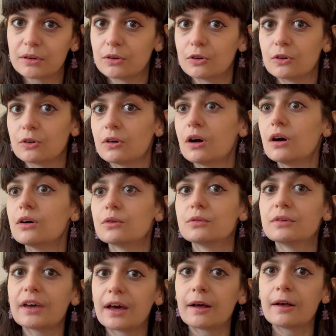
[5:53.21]
Or, oh
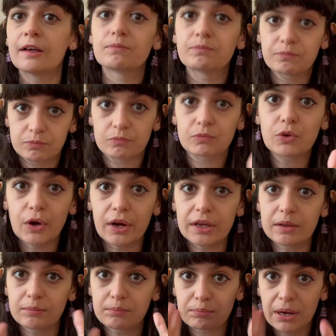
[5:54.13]
yeah,
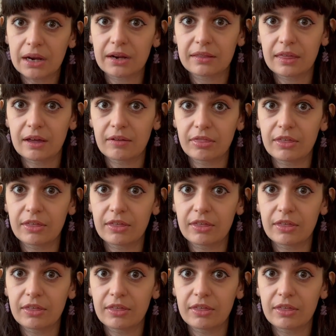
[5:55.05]
great, pack that